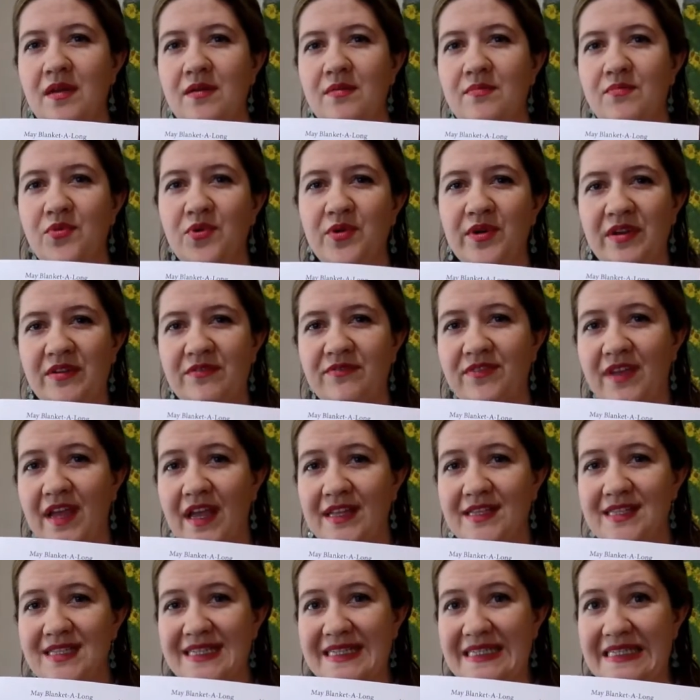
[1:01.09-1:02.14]
more
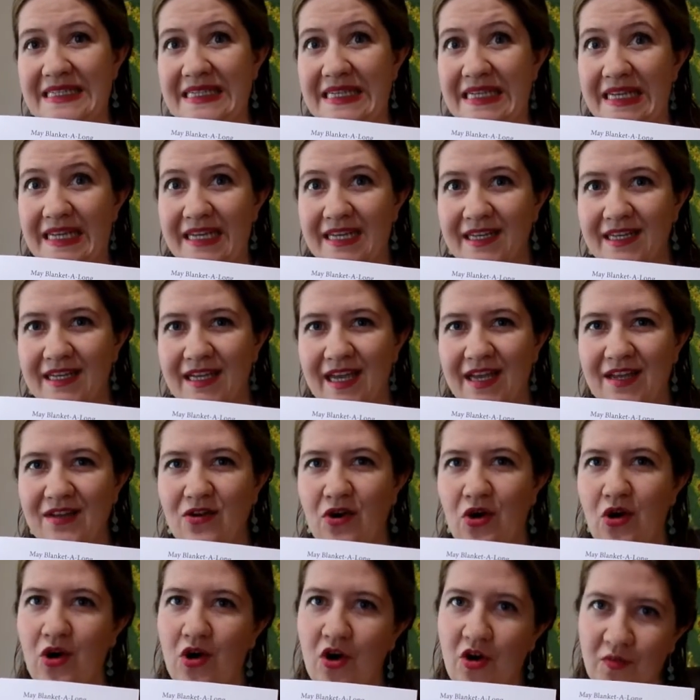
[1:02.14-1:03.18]
advanced knitting, and
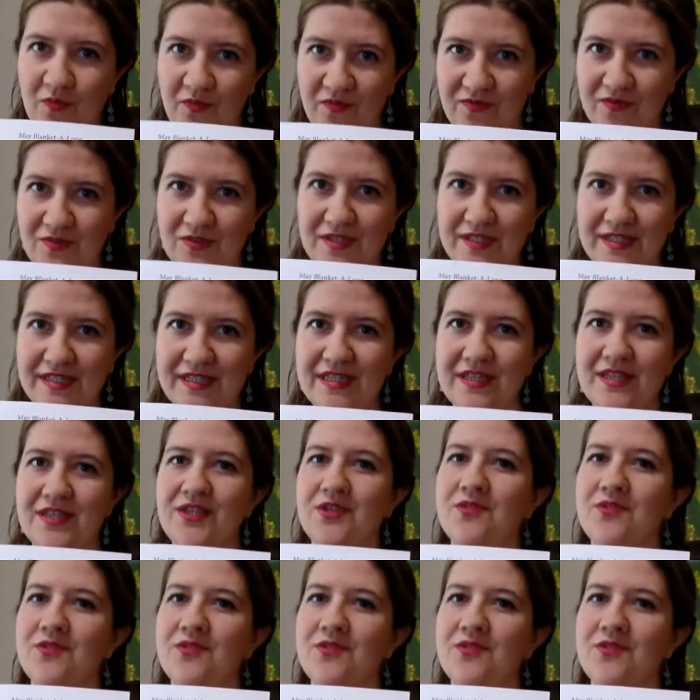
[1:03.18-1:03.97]
hopefully